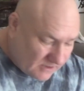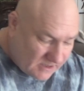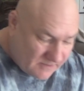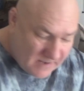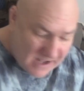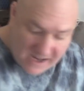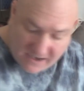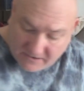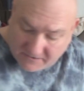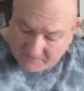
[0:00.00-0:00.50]
really
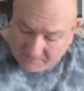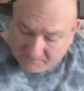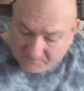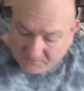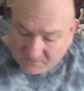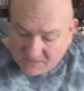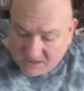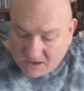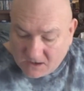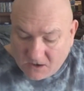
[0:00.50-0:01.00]
matter.
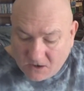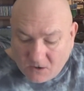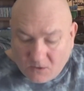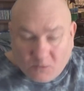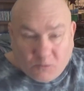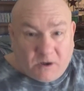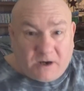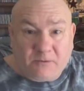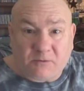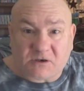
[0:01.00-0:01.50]

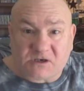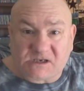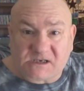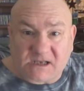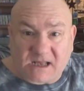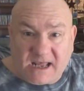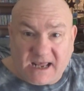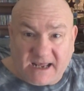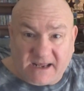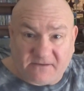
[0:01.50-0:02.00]
We were
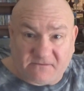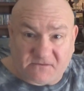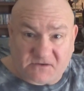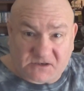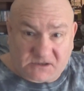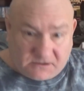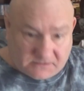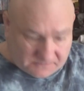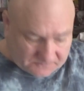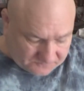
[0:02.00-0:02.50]

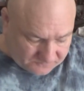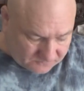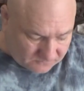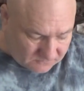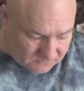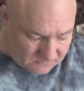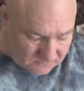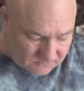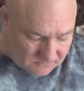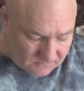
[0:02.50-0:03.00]
slaves.
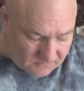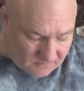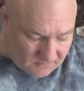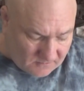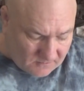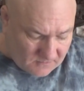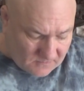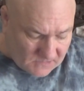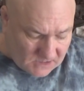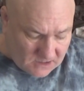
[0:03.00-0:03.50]

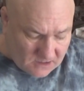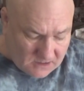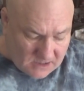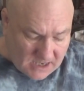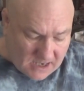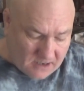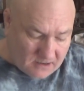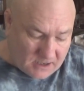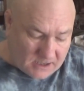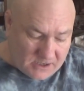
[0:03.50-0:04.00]

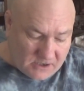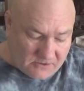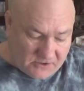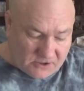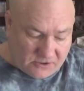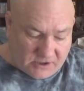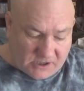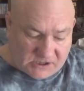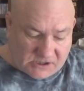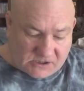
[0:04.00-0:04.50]
Now, I know
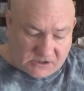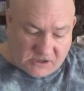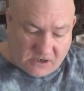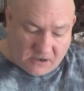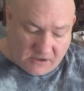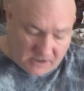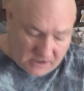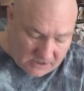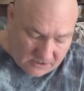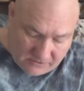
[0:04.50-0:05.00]
the Christians
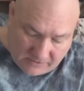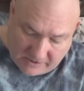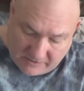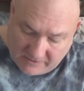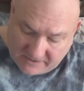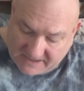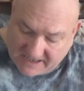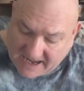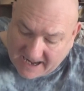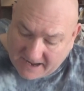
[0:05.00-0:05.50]
aren't going to agree
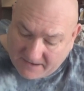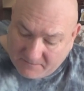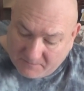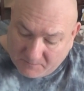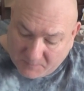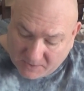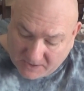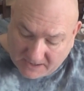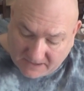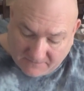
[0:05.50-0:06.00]
with
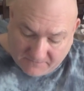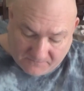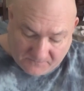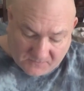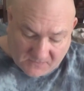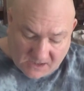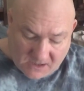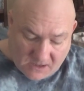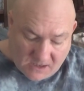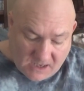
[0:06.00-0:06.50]
that, but
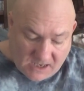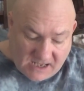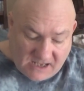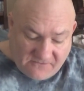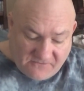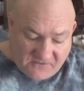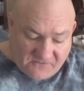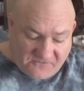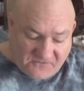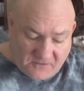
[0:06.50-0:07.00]

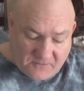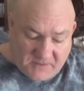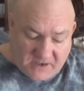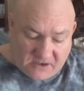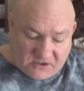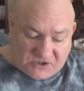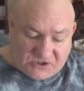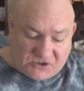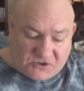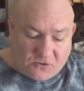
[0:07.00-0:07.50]
even from
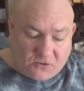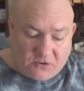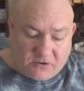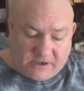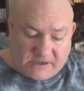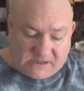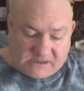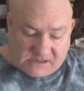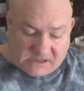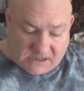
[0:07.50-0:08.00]
their
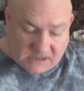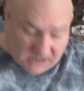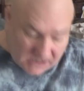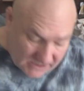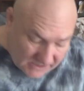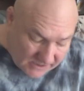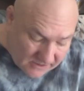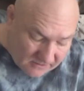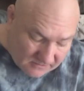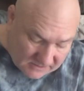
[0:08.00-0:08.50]
stories,
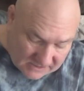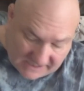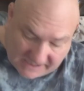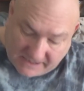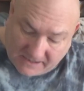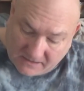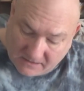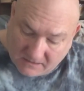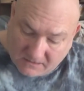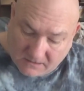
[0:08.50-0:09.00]

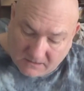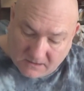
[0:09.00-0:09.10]
clearly